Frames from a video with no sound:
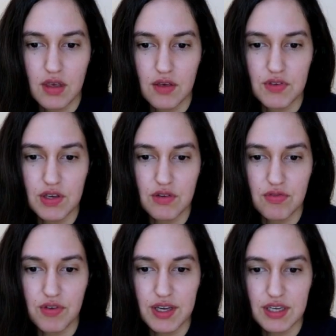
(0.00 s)
If you can
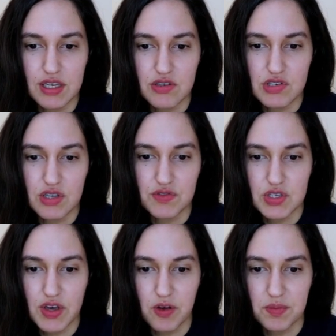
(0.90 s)
find it in yourself
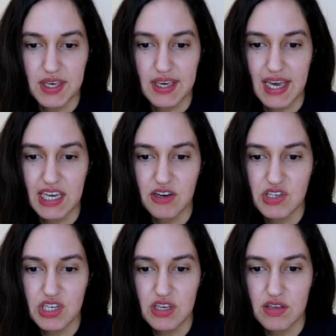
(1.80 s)
to help me, I
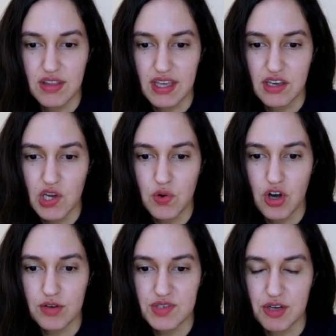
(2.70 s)
guarantee that no
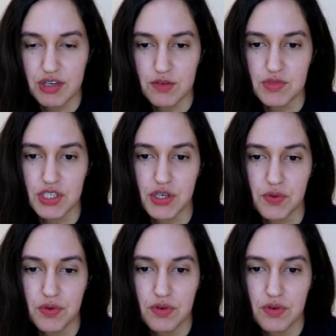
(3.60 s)
harm shall come to you.